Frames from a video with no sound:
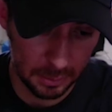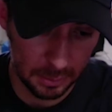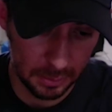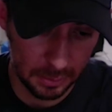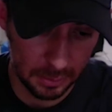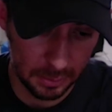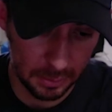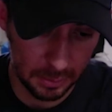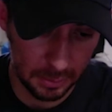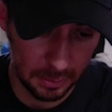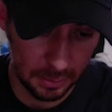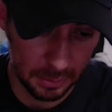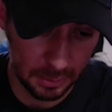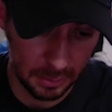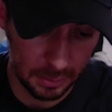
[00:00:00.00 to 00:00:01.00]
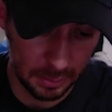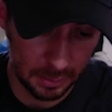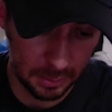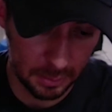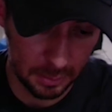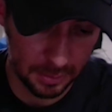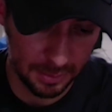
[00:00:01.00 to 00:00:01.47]

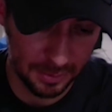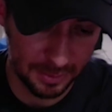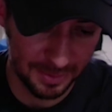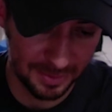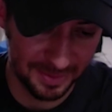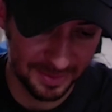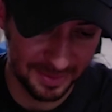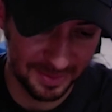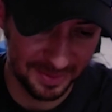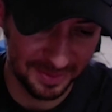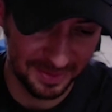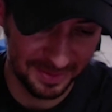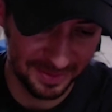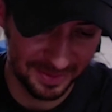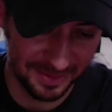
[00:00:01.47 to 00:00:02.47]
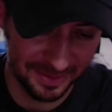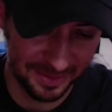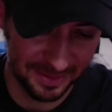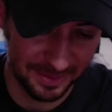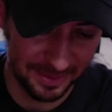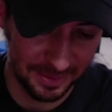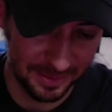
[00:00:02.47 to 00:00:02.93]

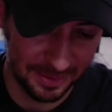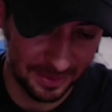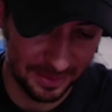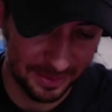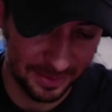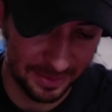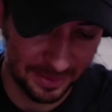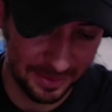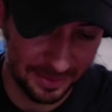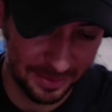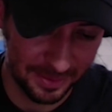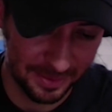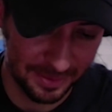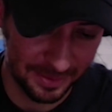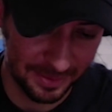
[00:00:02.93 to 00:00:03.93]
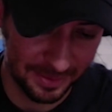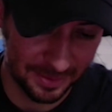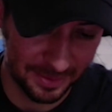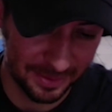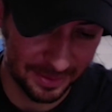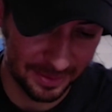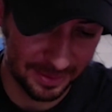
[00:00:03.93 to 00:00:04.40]

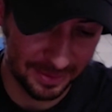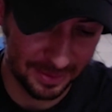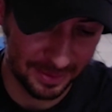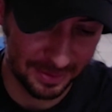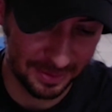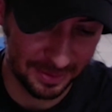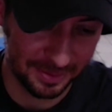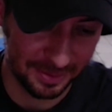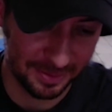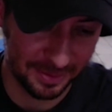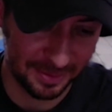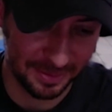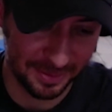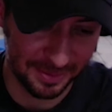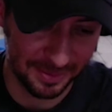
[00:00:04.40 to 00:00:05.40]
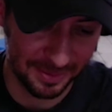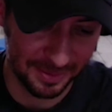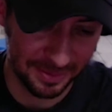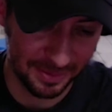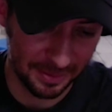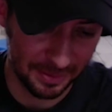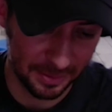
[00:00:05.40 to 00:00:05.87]

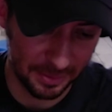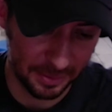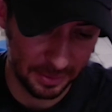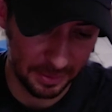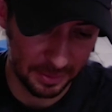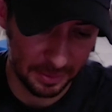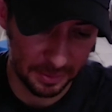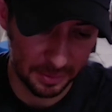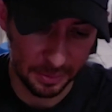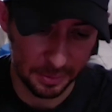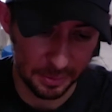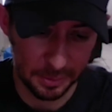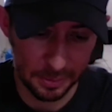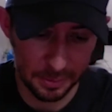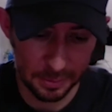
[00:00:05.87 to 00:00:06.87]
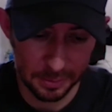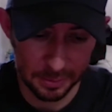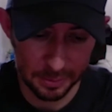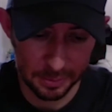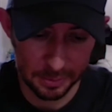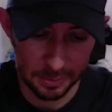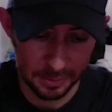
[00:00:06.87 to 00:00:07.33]

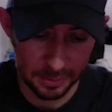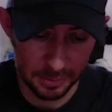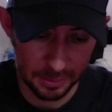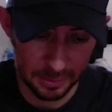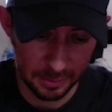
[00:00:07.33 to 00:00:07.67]
Nothing is said.